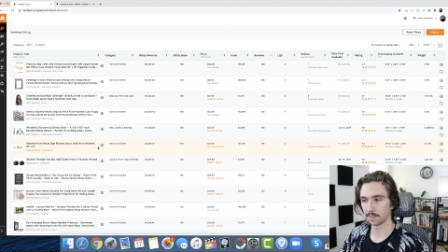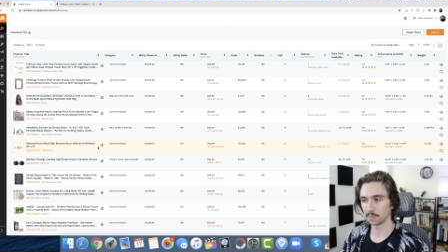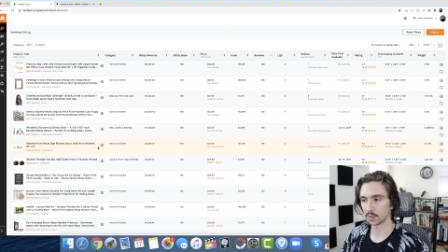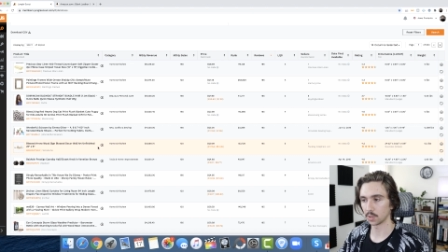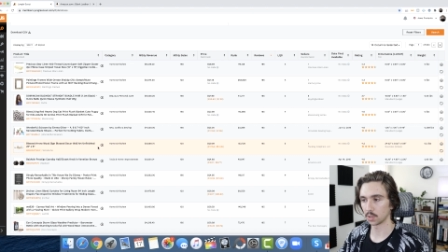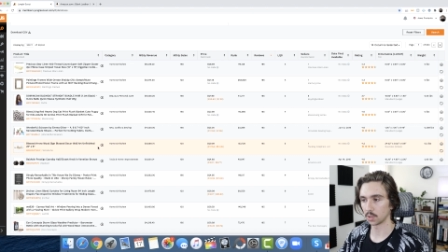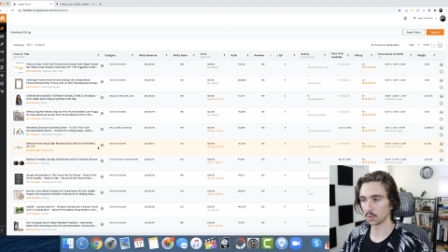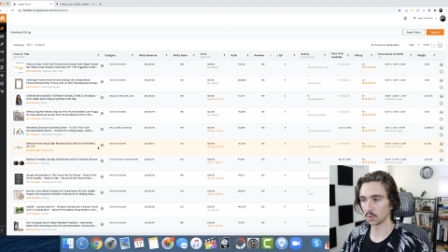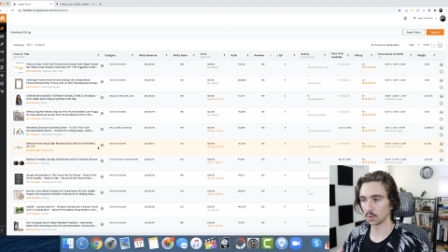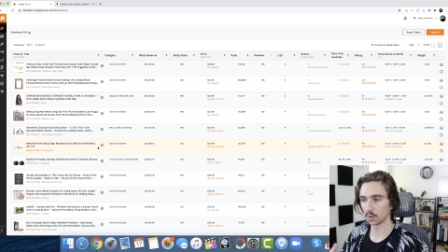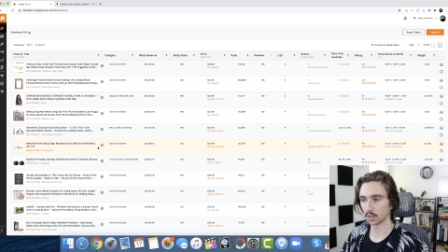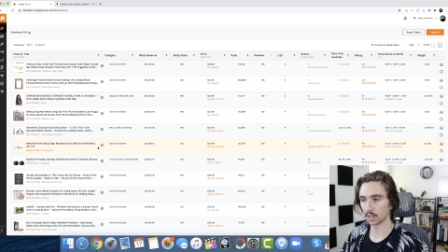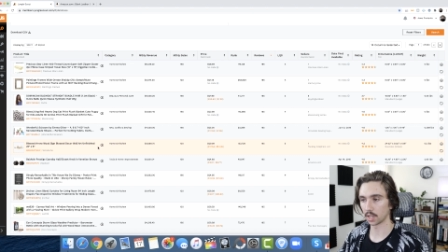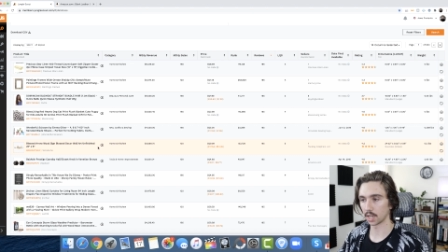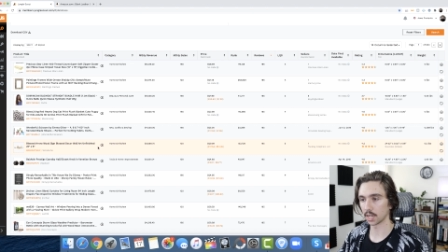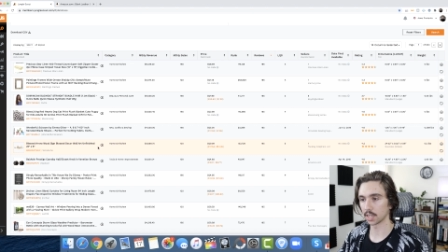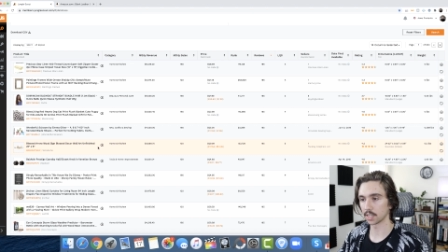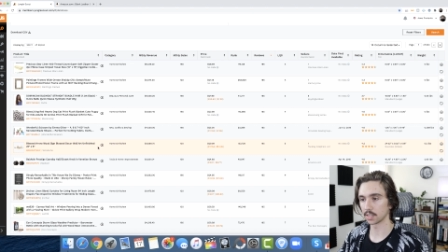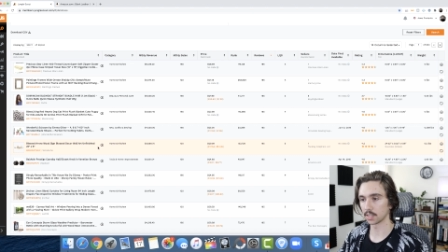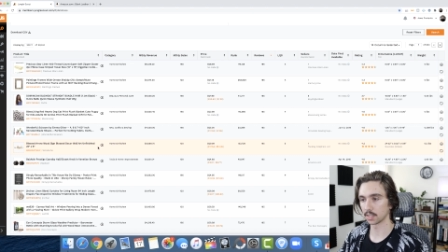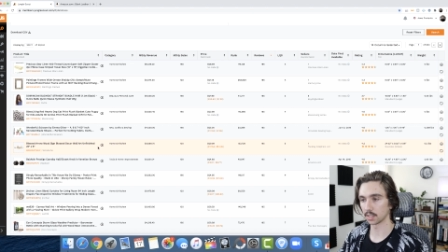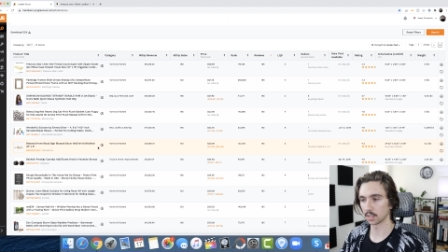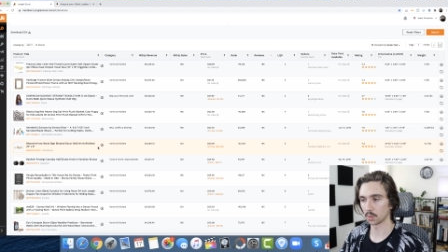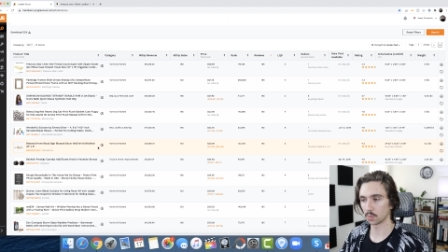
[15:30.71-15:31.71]

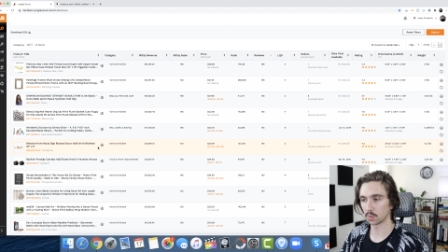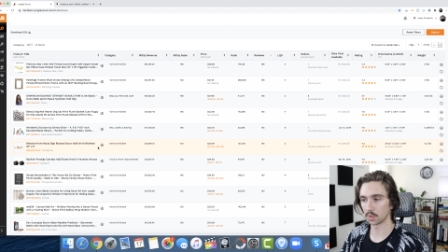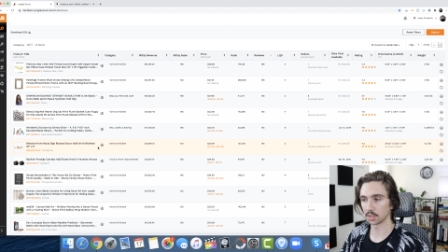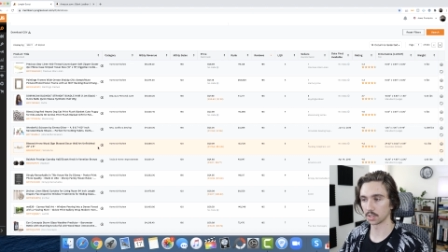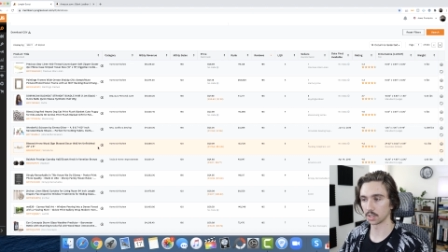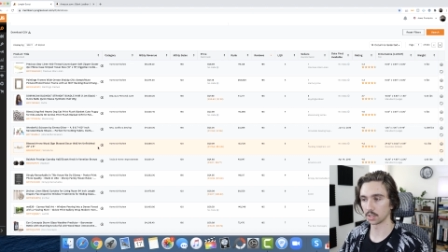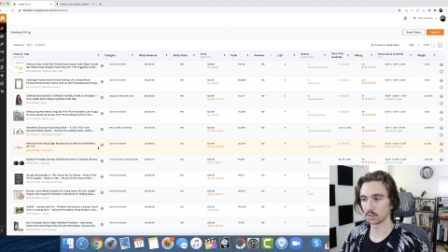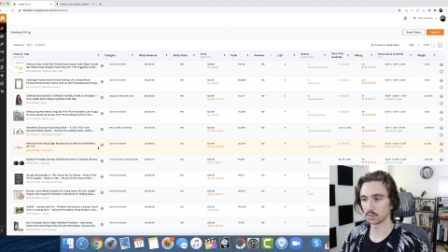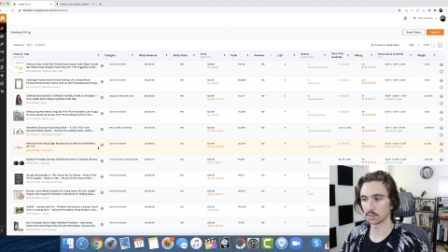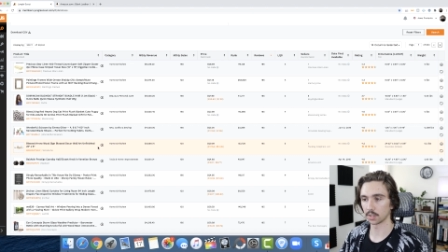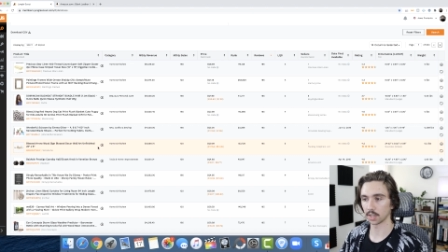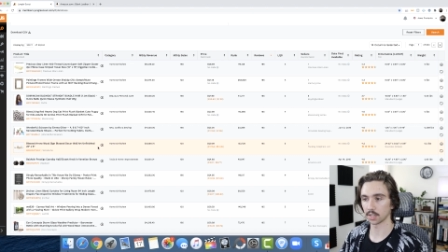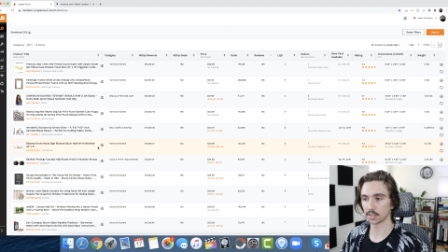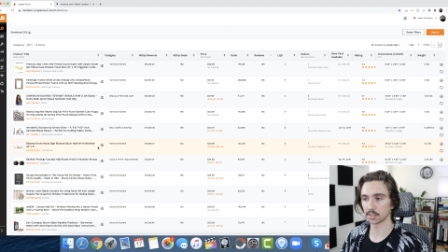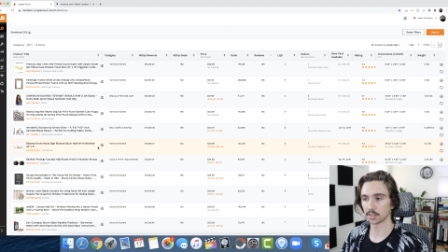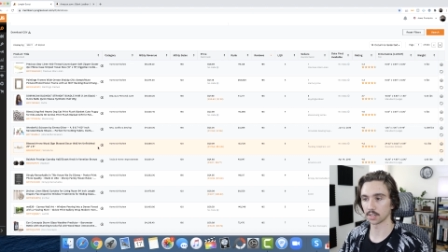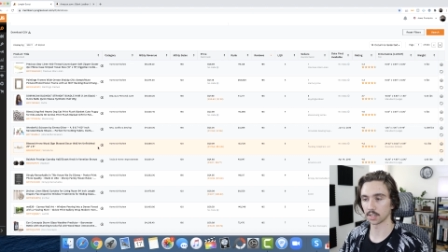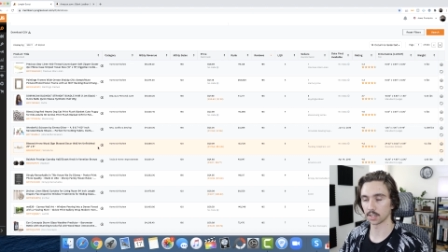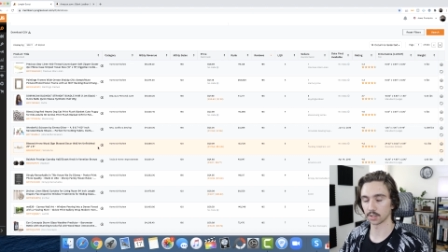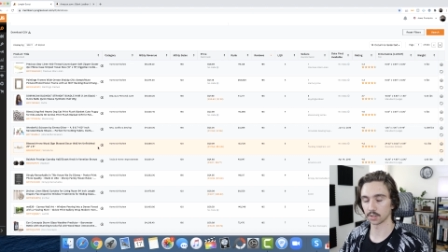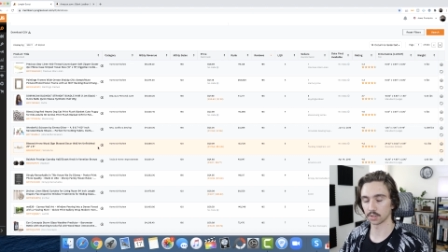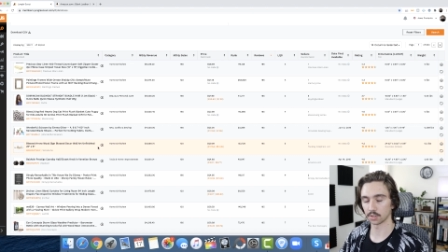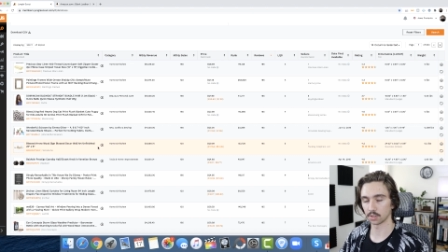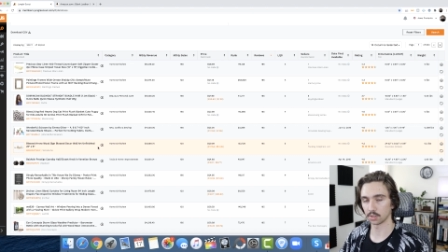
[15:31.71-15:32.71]
utilizing the one to two thousand
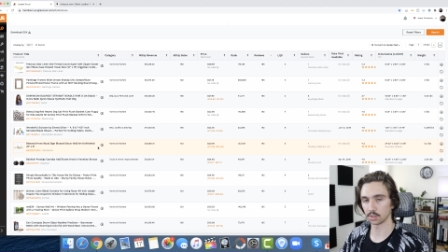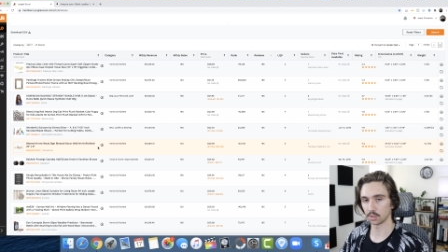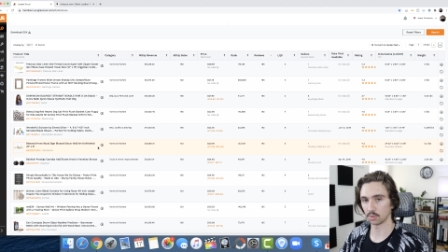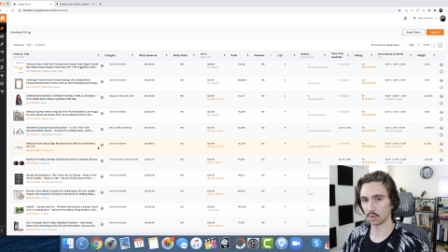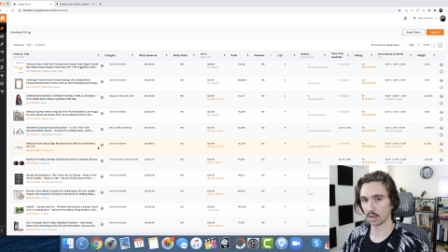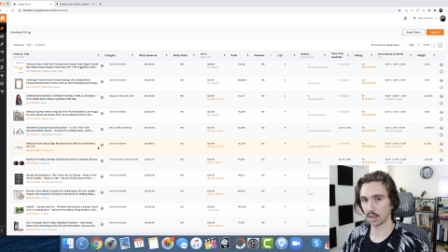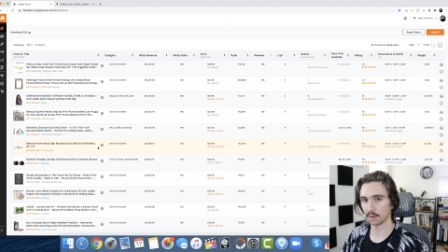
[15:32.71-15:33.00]
dollars you